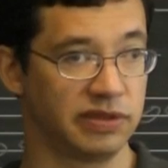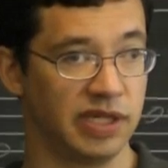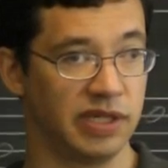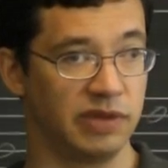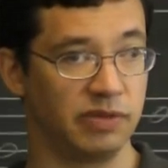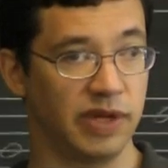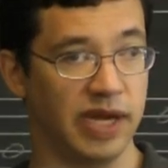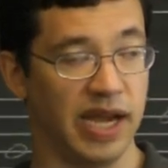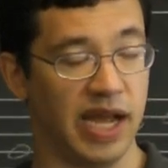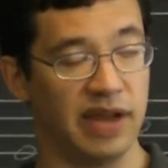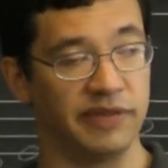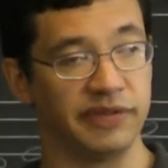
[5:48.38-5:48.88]

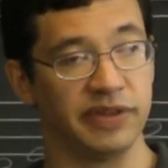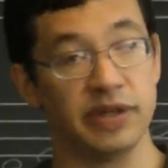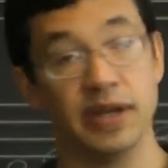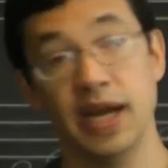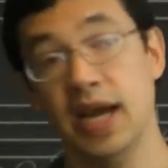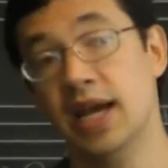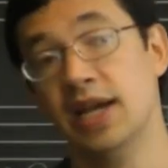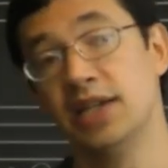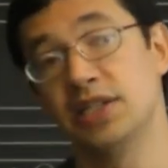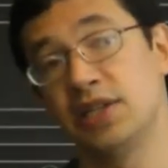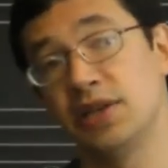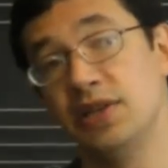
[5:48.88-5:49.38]
screen, what have you,
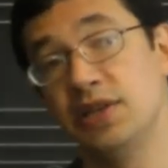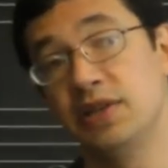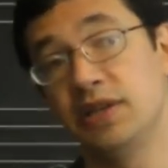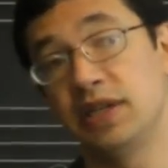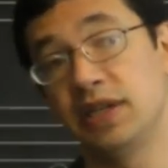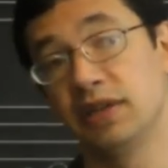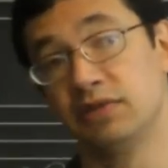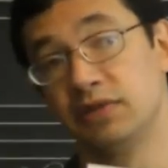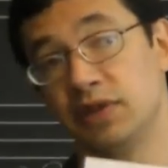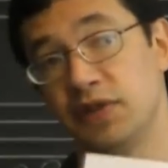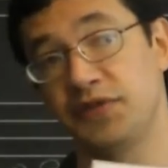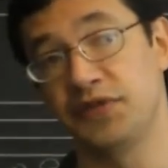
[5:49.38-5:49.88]
so you
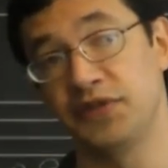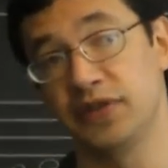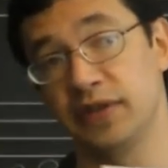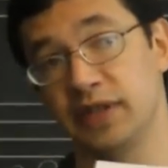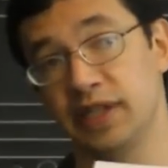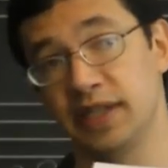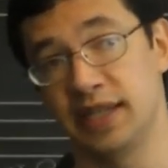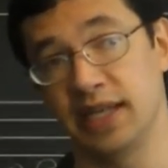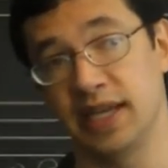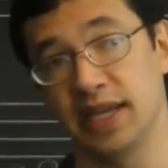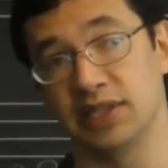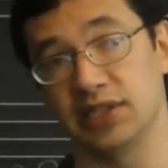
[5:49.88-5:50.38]
can
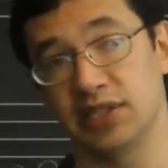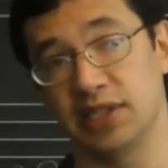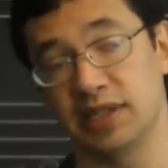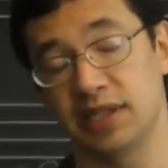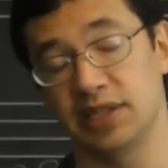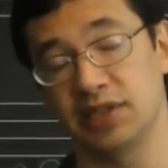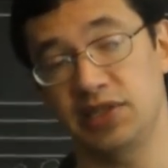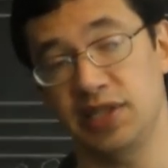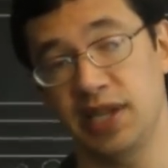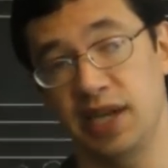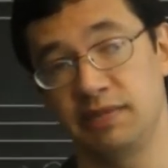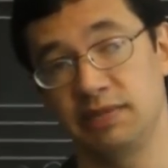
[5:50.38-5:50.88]
refer to this at
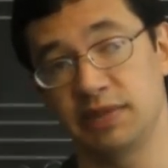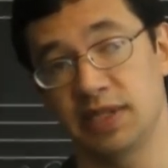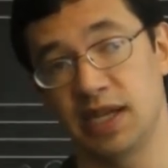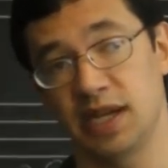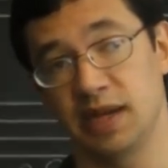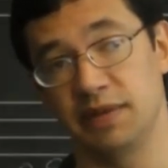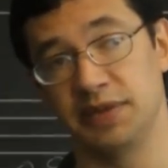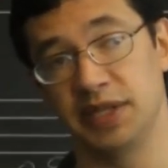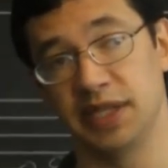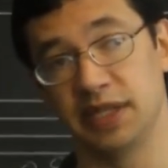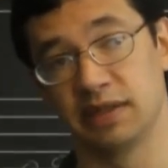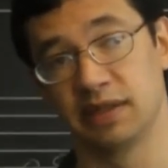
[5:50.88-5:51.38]
the same
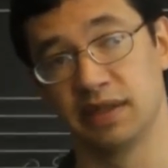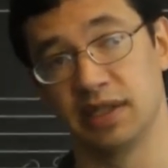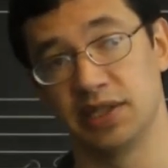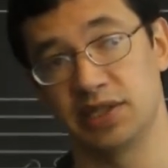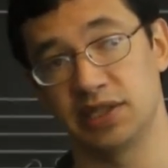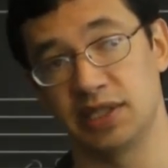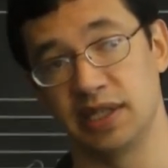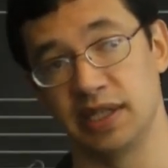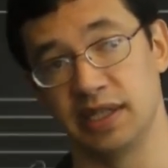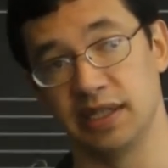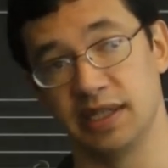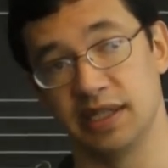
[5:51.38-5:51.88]
time that you're
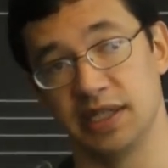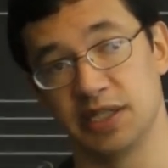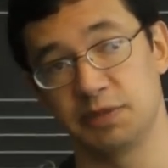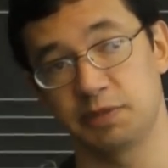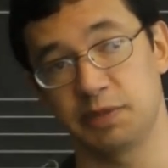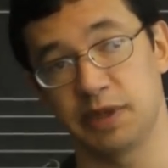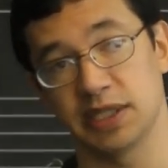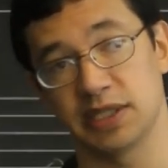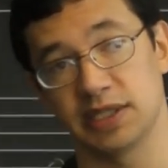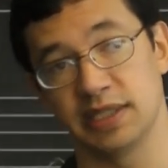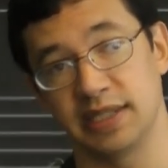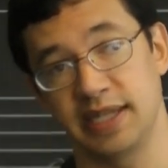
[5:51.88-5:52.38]
listening to this
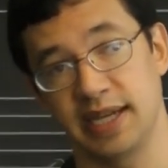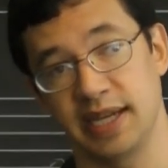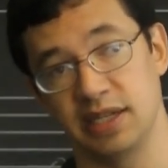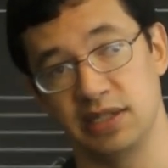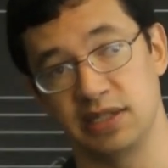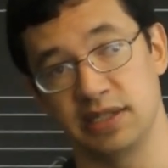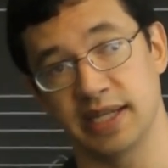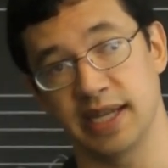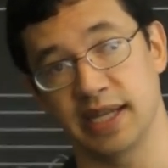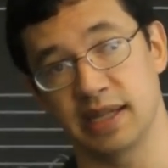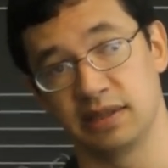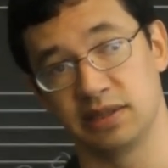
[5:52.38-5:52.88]

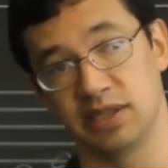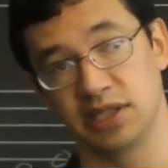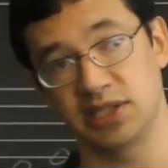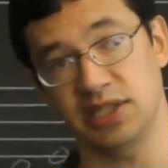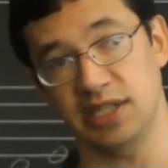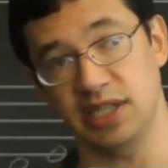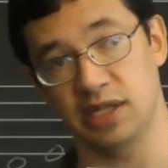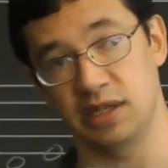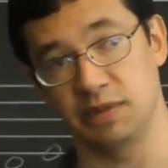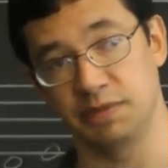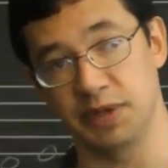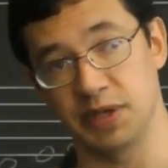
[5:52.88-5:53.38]
presentation. That'll
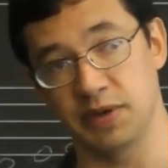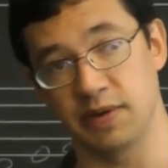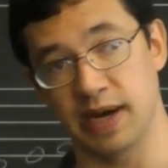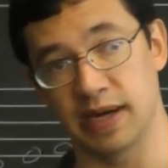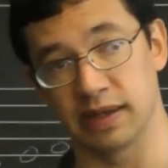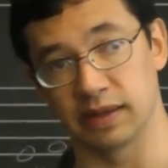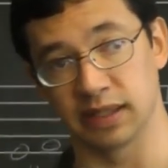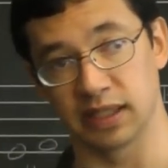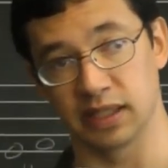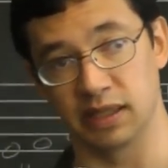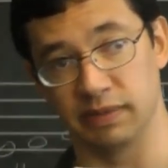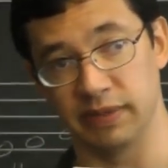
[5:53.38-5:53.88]
just help you
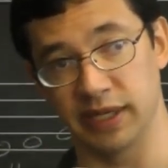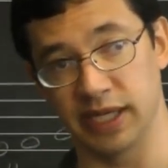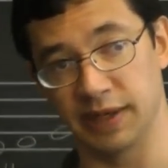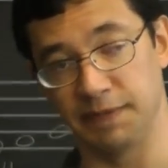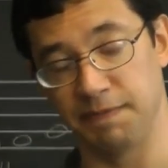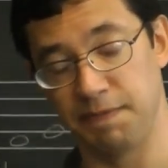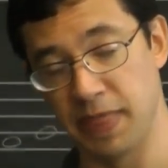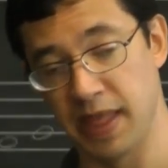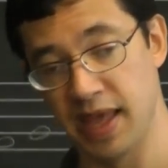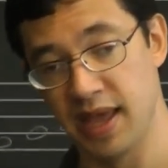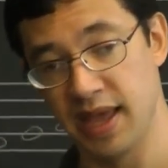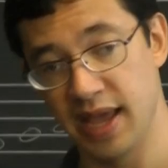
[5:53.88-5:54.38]
out a little bit.
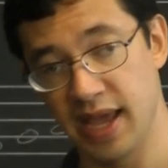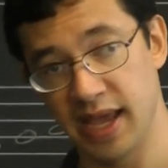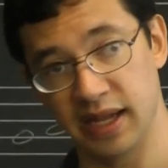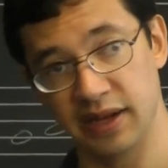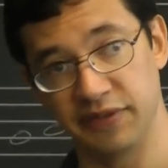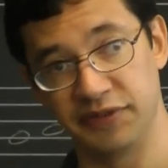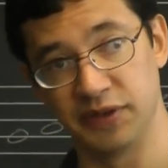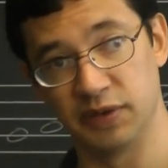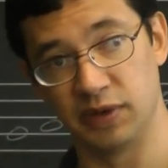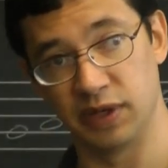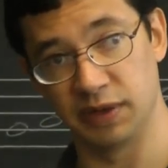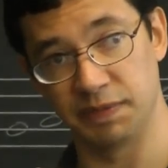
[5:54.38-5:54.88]

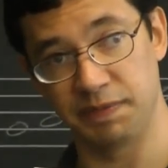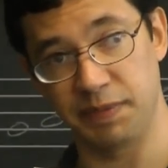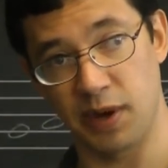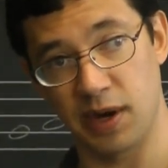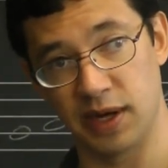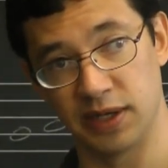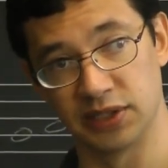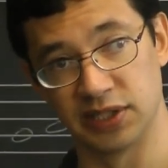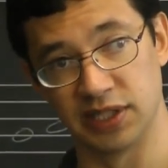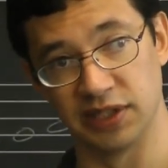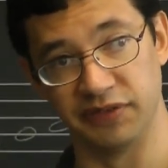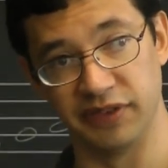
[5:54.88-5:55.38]
And if you want to
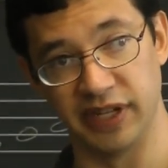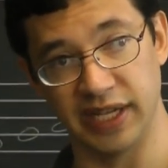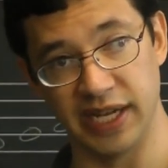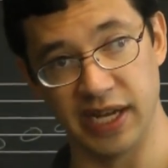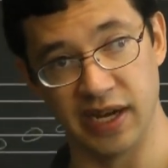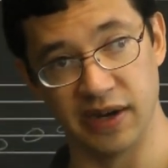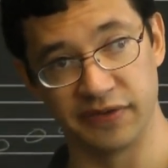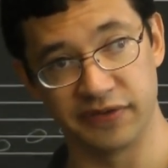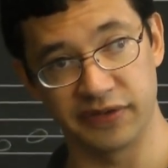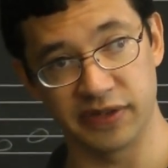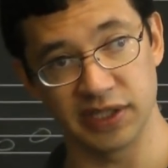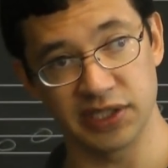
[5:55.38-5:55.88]
pause the
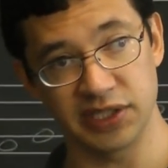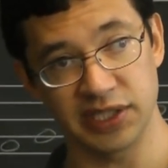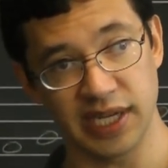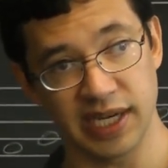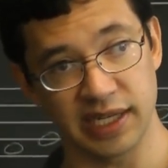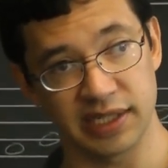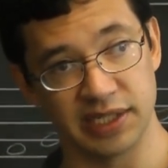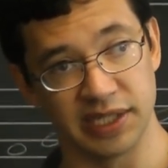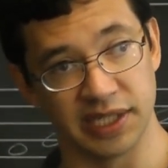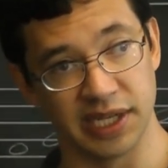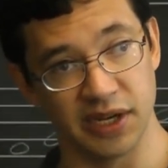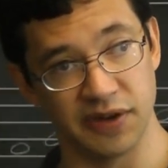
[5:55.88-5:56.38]
video for a
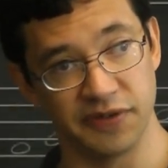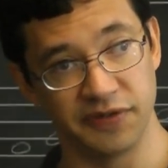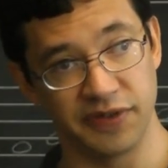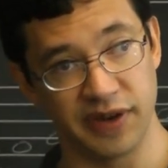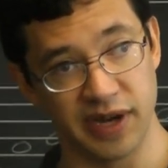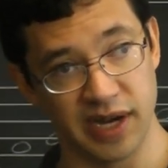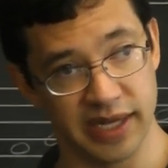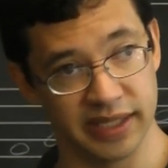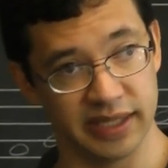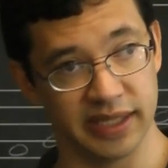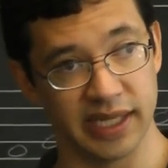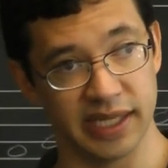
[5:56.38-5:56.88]
sec to go
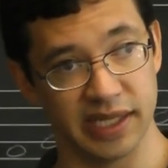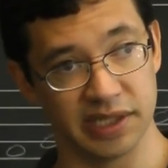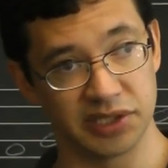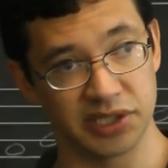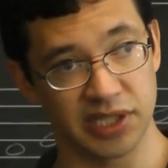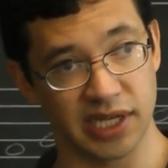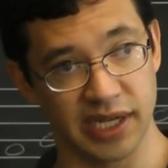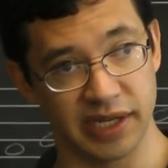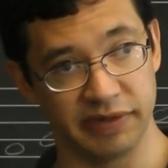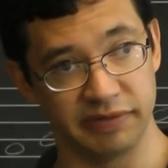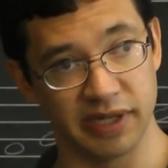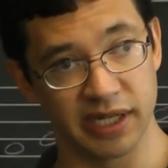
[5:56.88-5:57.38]
find
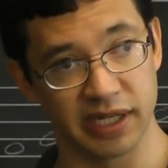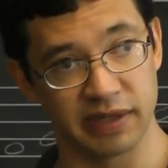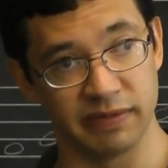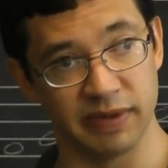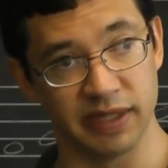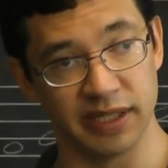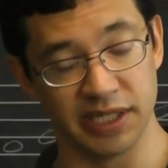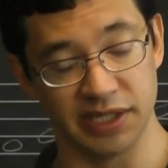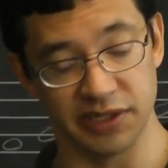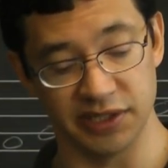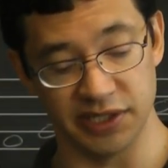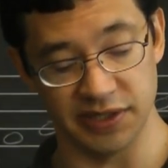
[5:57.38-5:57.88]
this, I
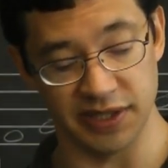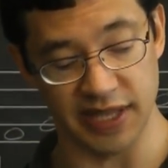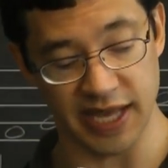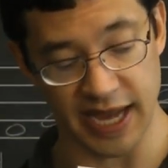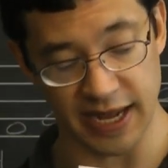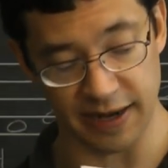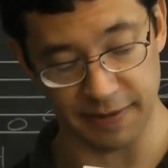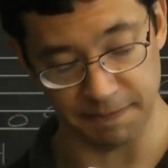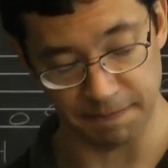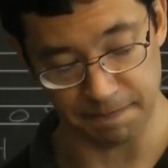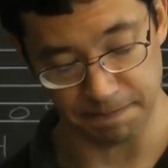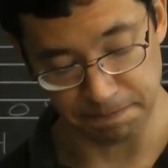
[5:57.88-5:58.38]
recommend that you do
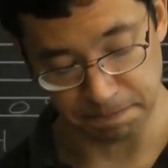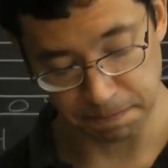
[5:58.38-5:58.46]
that.